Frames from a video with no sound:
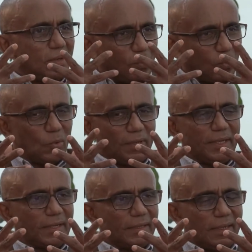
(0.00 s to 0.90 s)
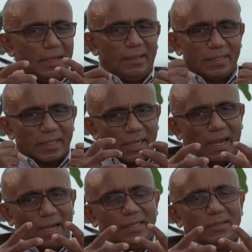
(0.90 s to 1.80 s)
holding the
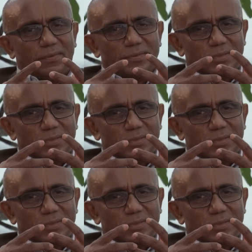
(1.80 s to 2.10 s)
kind of